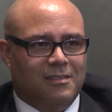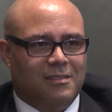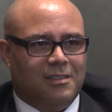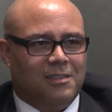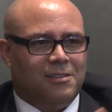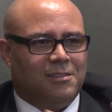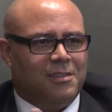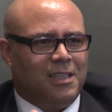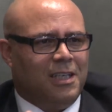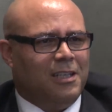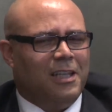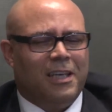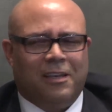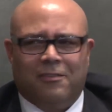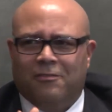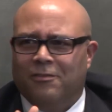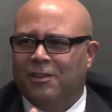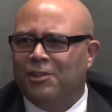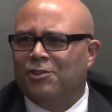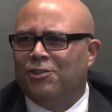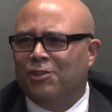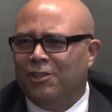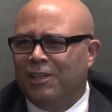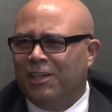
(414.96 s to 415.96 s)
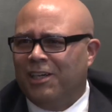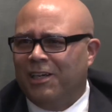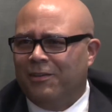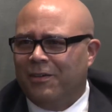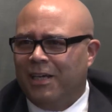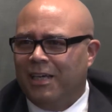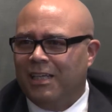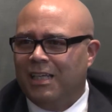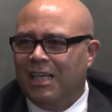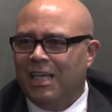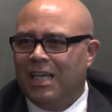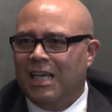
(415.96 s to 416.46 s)
Doesn't sound like visionary,
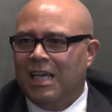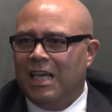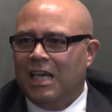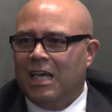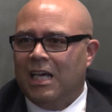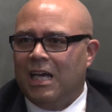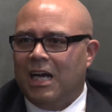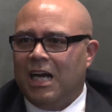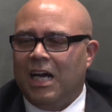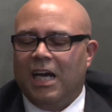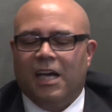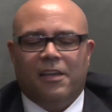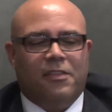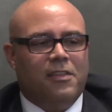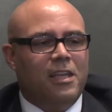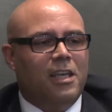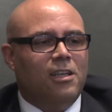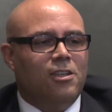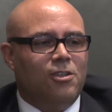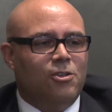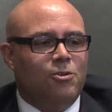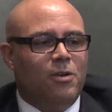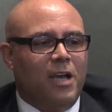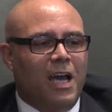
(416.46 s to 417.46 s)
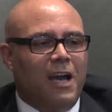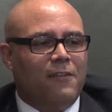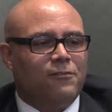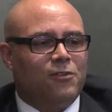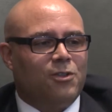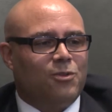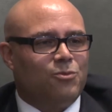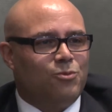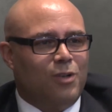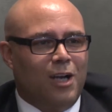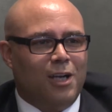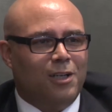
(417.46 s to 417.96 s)
right? I think you have
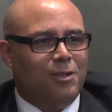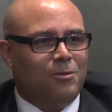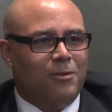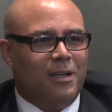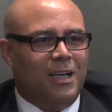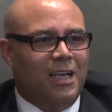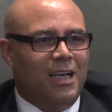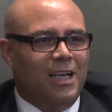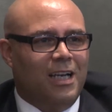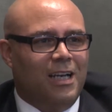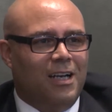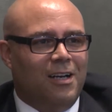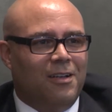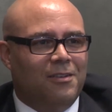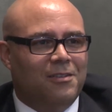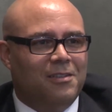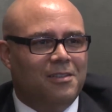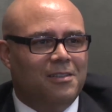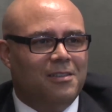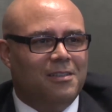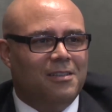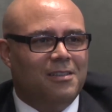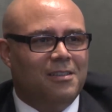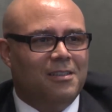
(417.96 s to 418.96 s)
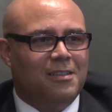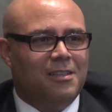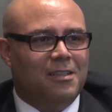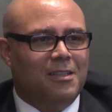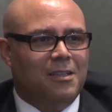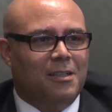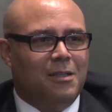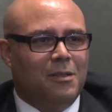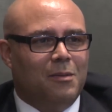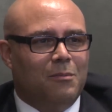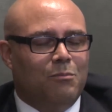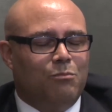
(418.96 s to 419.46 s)
to run around
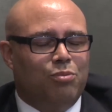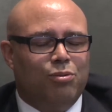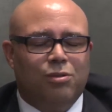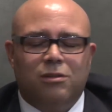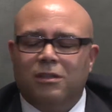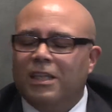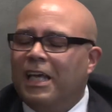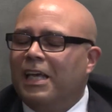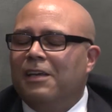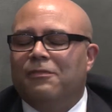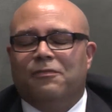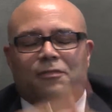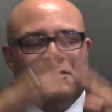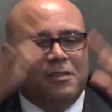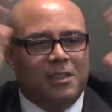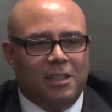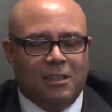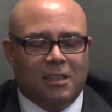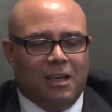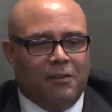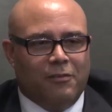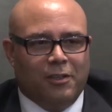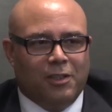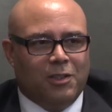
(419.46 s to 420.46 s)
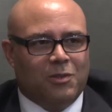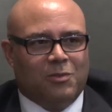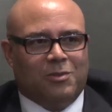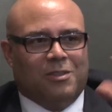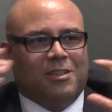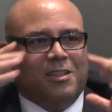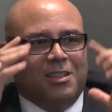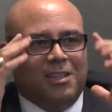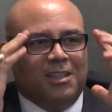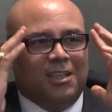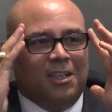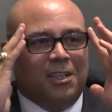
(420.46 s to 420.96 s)
playfully loving the
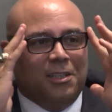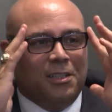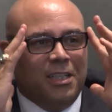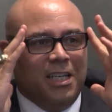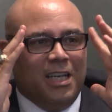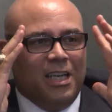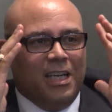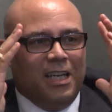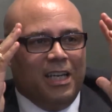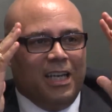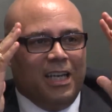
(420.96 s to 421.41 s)
world